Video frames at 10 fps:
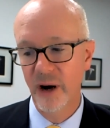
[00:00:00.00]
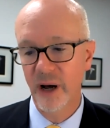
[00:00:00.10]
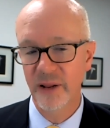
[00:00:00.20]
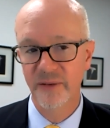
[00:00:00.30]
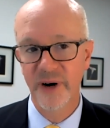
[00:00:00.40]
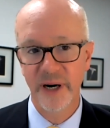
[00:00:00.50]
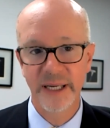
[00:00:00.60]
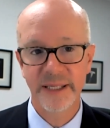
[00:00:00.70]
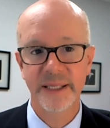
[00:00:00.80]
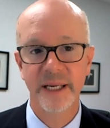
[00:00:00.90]
all the
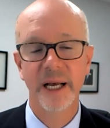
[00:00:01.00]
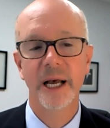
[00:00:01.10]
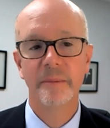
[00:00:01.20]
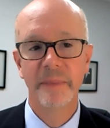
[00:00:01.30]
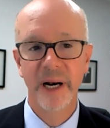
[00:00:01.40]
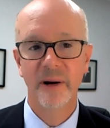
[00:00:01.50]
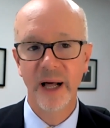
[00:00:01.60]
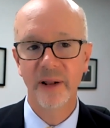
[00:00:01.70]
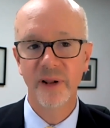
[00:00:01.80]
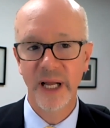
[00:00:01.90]
various mental
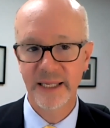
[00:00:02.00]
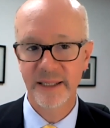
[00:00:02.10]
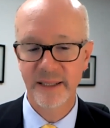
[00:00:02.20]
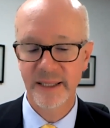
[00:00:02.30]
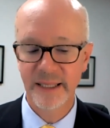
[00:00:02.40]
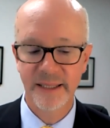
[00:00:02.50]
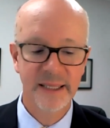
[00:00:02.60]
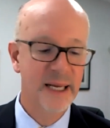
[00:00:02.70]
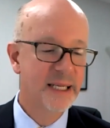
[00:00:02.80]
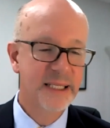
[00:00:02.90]
health licenses.